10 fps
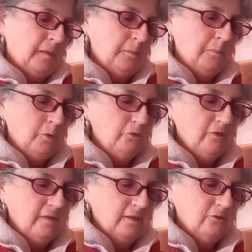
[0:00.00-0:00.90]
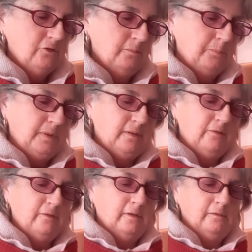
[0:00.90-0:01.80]
And most of the ancient
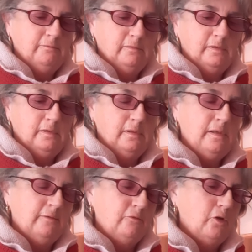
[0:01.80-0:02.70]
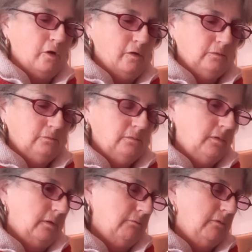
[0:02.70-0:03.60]
beads have got
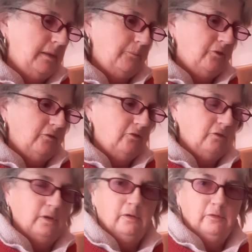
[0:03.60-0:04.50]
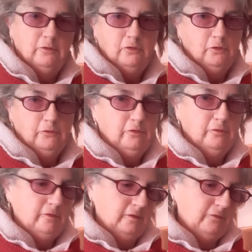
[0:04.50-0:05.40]
like wraps of stringer and dots
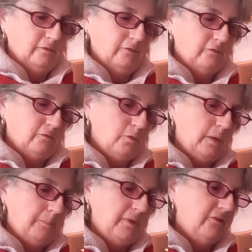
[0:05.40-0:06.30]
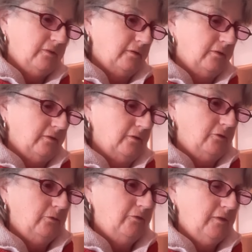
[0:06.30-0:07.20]
and this. It's quite basic design,
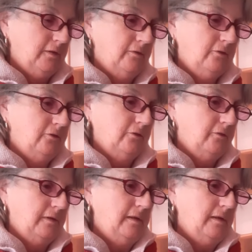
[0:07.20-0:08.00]
so it's fun to just,